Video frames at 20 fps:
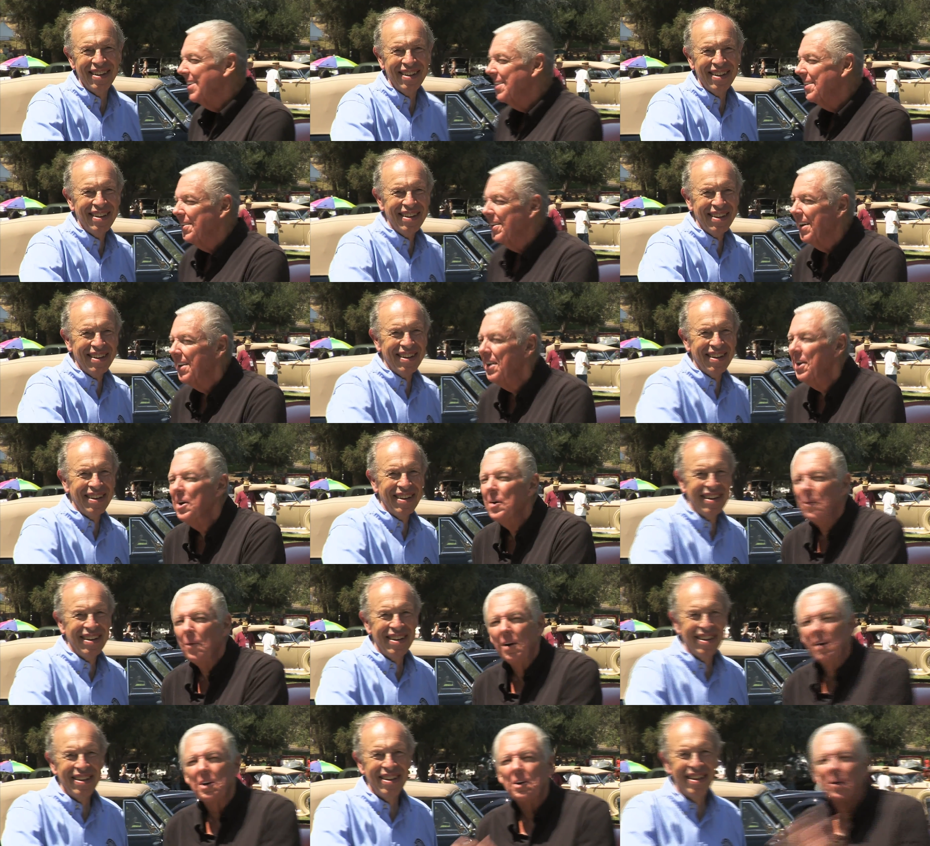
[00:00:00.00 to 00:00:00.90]
Speaker 1: you what,
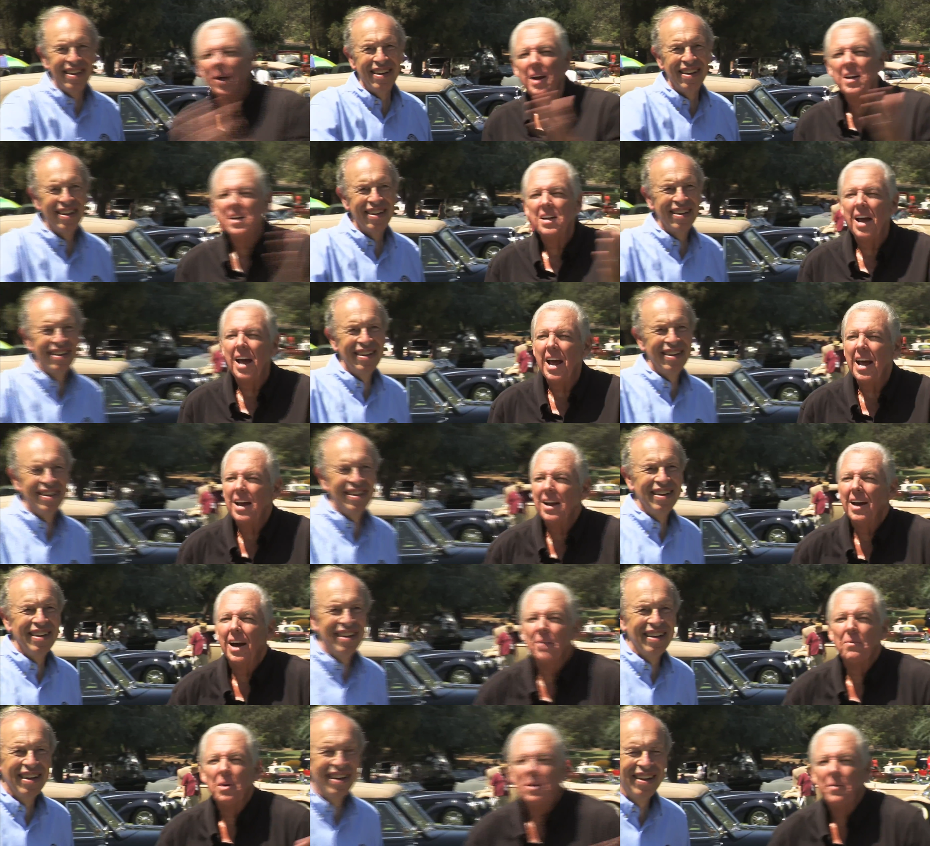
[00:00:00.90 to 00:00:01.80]
what a great day.
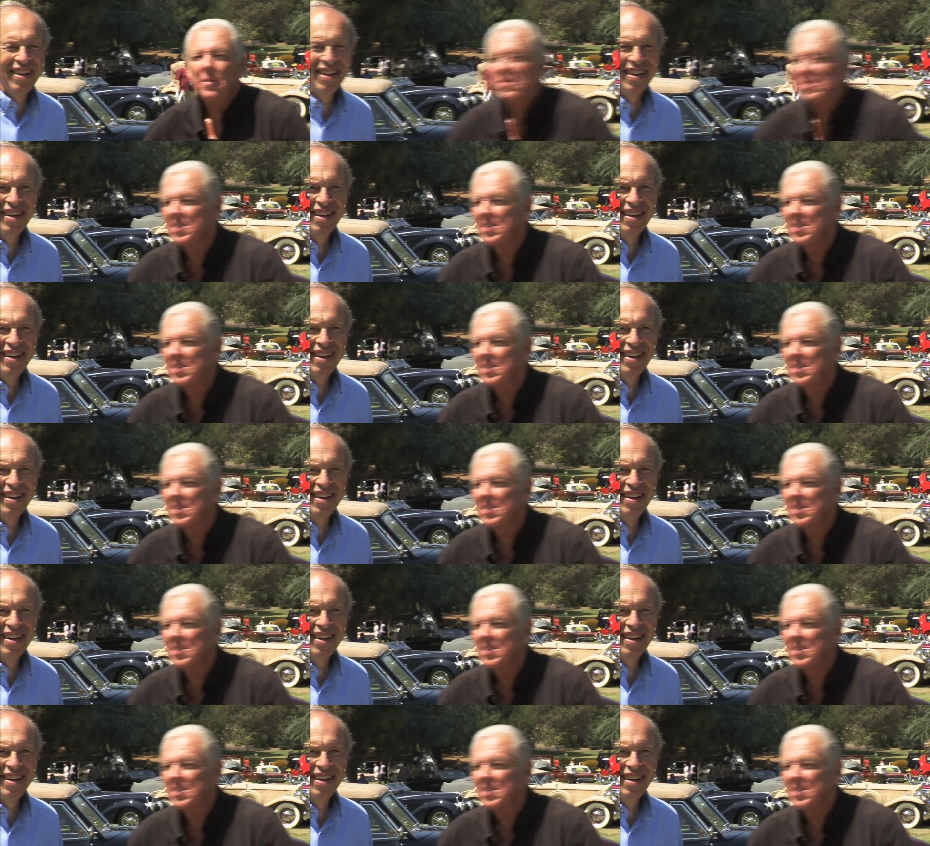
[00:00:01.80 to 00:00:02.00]
I mean, we've